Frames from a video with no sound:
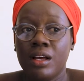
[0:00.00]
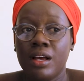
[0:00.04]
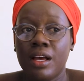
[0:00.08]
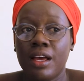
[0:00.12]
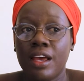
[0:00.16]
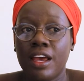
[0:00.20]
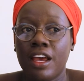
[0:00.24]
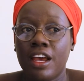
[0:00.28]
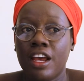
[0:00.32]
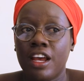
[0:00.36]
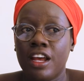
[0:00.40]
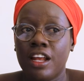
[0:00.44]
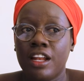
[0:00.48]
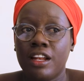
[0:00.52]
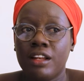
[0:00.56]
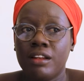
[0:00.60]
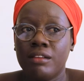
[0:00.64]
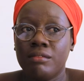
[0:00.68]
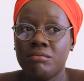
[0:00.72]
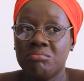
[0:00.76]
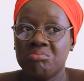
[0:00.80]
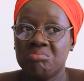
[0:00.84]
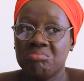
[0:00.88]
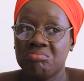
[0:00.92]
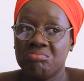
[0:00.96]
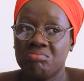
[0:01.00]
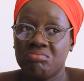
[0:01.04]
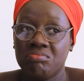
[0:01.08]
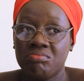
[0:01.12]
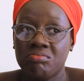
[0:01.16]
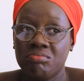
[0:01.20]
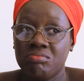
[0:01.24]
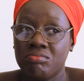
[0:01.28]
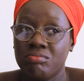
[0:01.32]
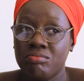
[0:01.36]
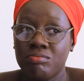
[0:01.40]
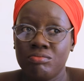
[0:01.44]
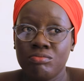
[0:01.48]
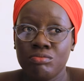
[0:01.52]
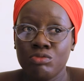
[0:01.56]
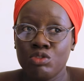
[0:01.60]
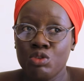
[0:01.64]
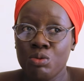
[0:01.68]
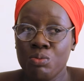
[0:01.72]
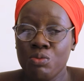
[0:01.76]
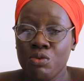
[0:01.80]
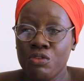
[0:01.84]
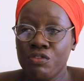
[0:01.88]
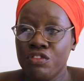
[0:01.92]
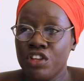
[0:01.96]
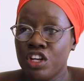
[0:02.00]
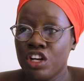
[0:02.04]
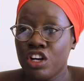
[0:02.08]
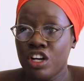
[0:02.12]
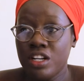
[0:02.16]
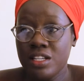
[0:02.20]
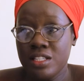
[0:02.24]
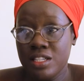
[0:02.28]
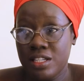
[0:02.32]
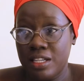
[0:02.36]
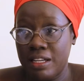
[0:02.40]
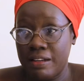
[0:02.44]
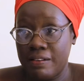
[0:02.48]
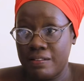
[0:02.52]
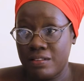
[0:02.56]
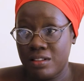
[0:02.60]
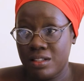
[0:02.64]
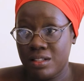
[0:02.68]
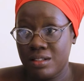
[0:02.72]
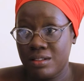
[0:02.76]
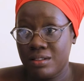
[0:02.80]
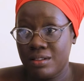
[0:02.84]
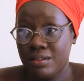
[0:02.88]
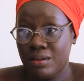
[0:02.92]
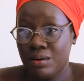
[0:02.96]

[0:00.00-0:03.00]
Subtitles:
and to move the continent.